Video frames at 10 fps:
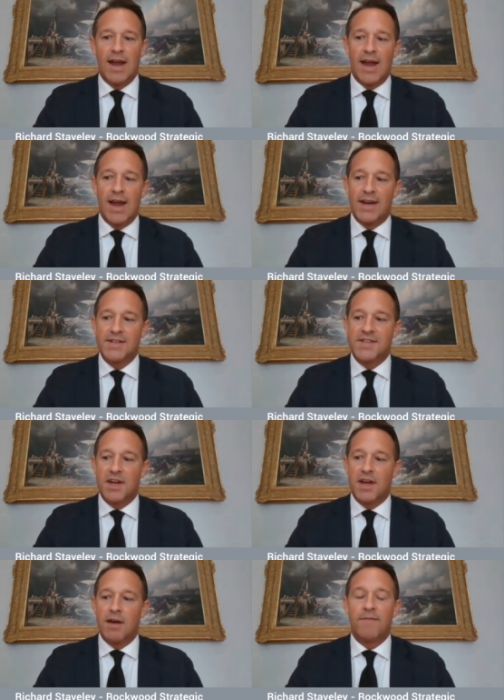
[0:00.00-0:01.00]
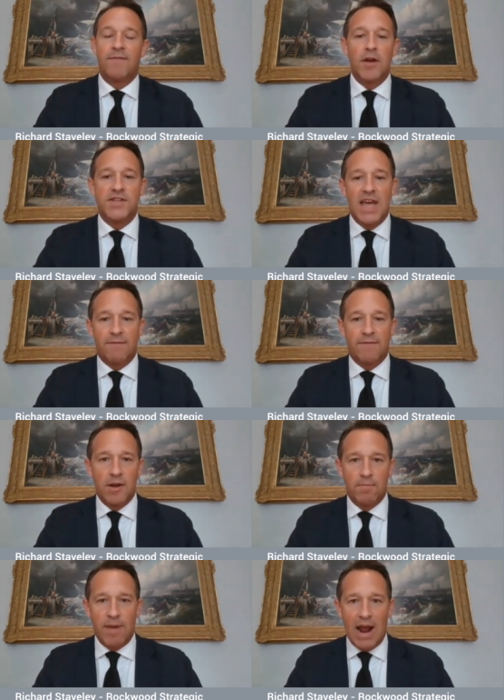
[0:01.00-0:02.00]
And Flowtech
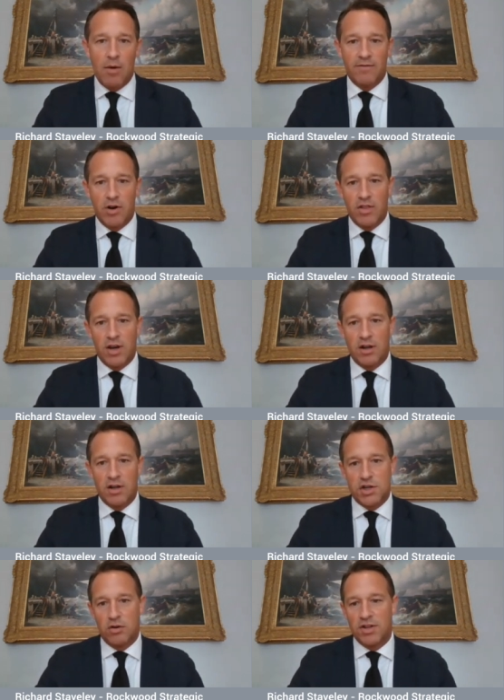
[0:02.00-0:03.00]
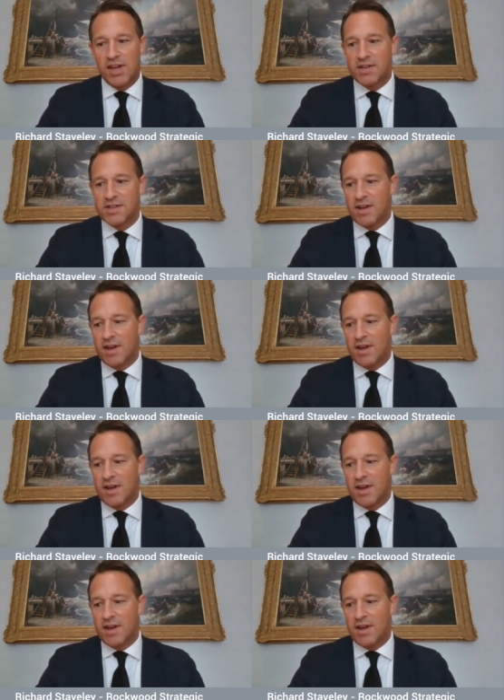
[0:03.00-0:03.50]
Fluid Power, one of our other large holdings.